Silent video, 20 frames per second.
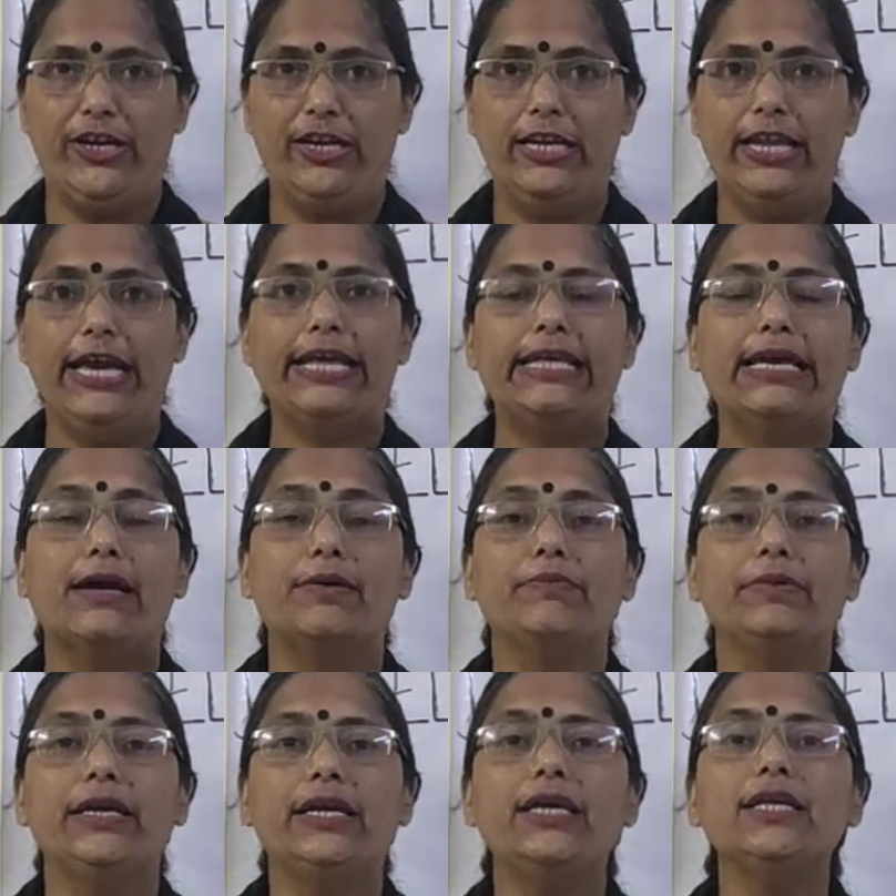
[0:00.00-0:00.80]

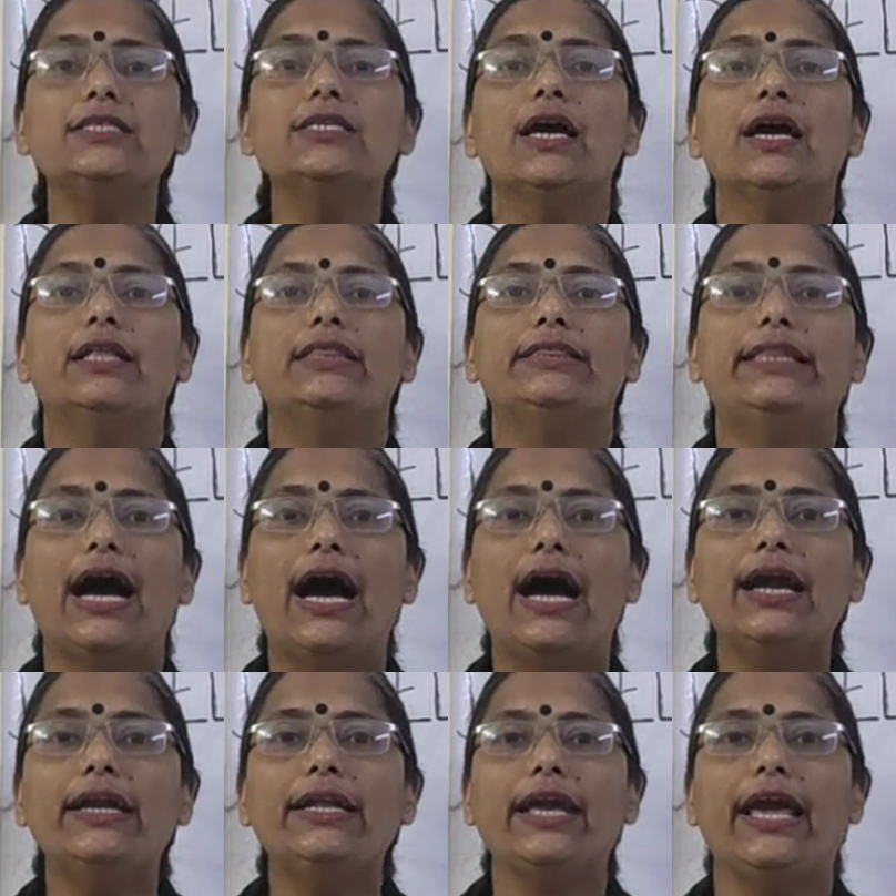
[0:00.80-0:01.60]
area means
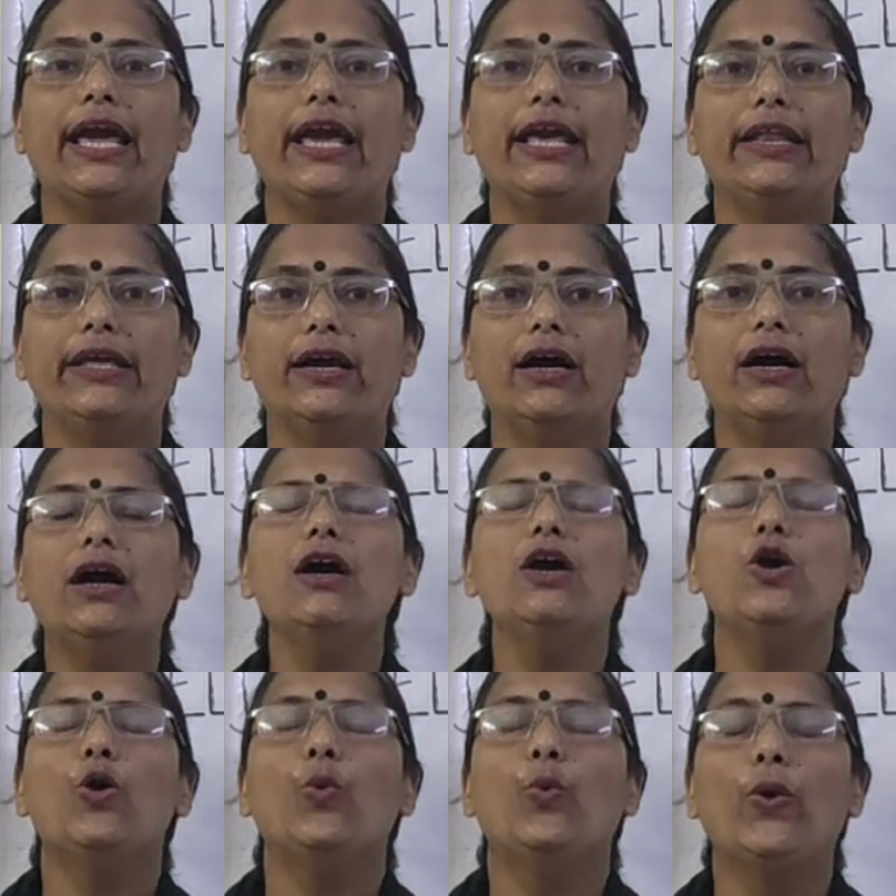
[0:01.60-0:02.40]
that
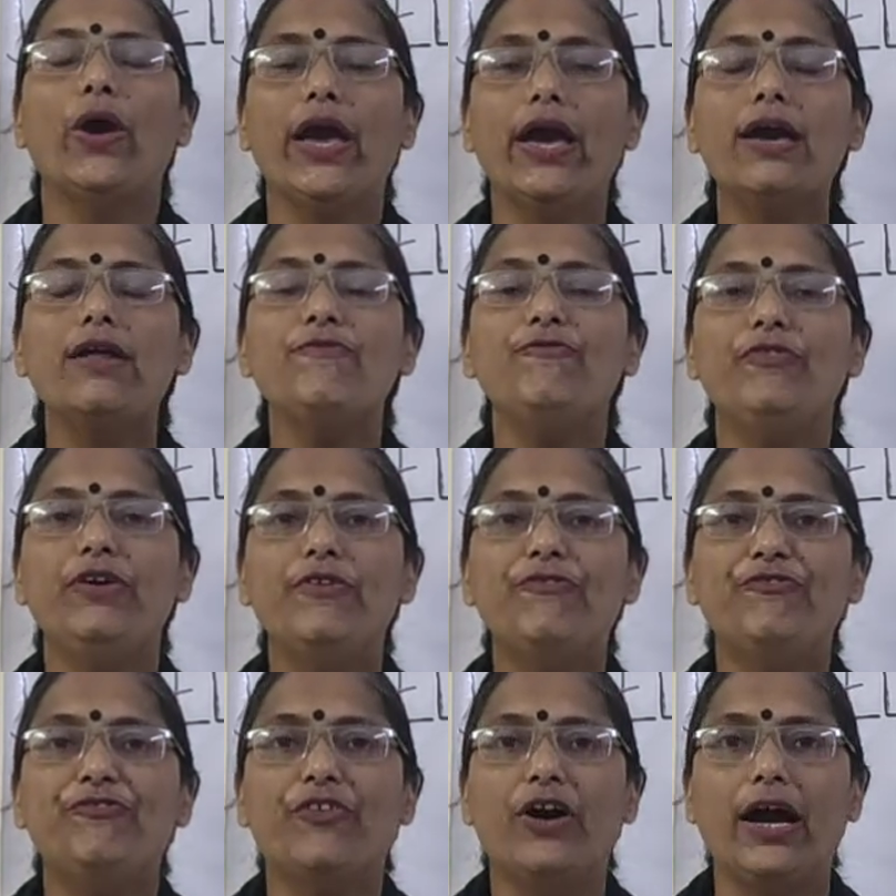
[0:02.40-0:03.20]
area where
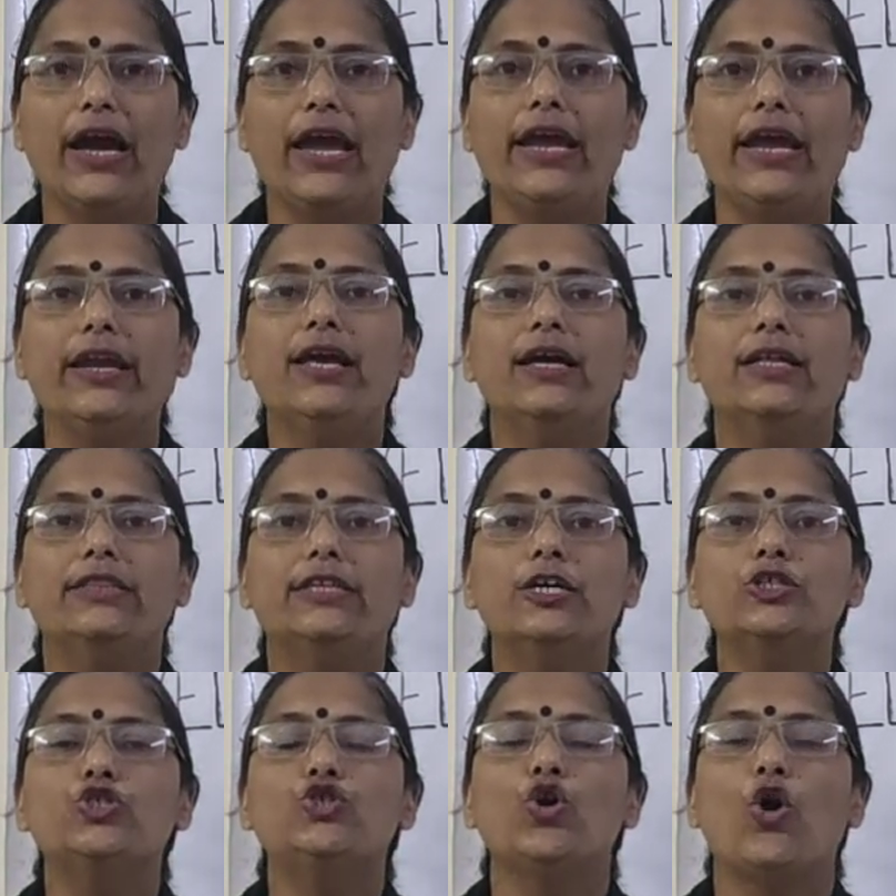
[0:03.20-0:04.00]
we find
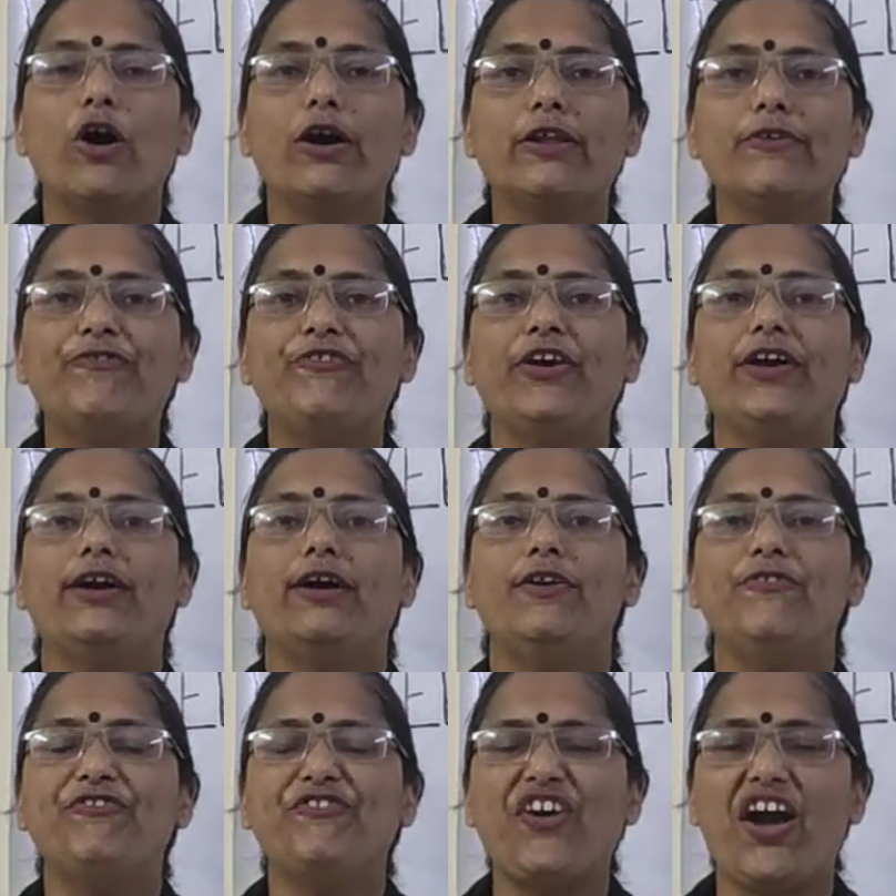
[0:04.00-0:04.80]
the
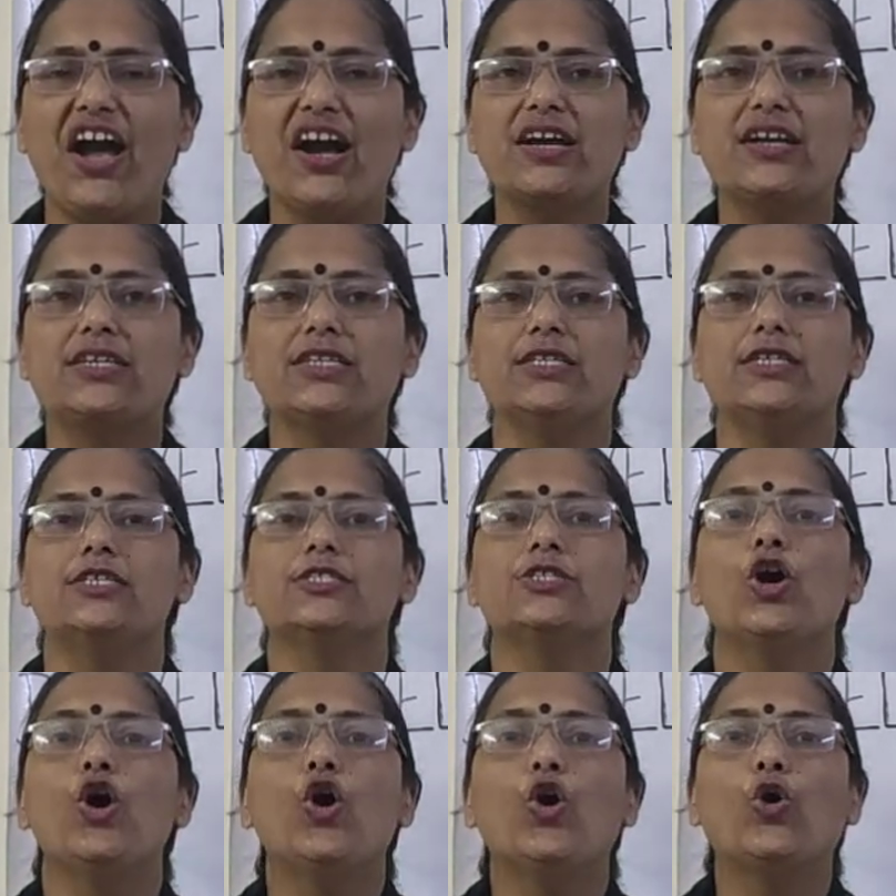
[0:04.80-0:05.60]
geographical factors